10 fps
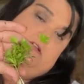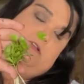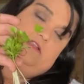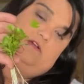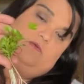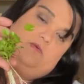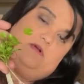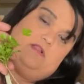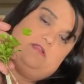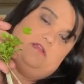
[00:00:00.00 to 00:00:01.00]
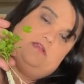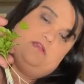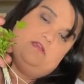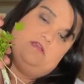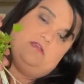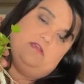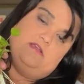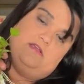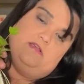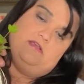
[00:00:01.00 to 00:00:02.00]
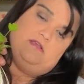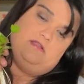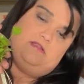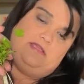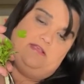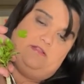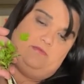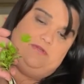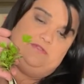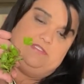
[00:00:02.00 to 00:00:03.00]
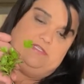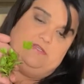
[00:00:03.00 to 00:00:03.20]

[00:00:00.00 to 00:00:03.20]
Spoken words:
I don't want to kill the roots.